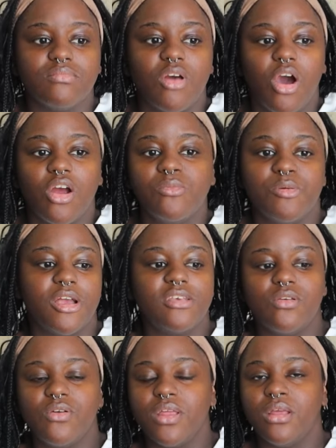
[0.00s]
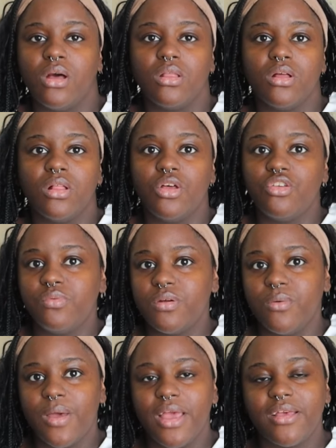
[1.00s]
hard pressed on getting all the clothes put
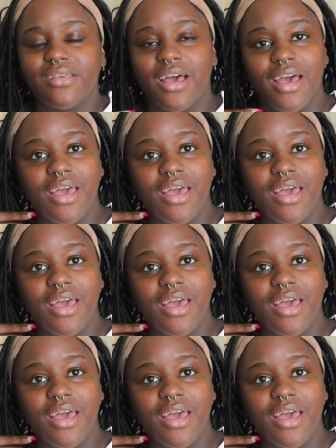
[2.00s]
away, because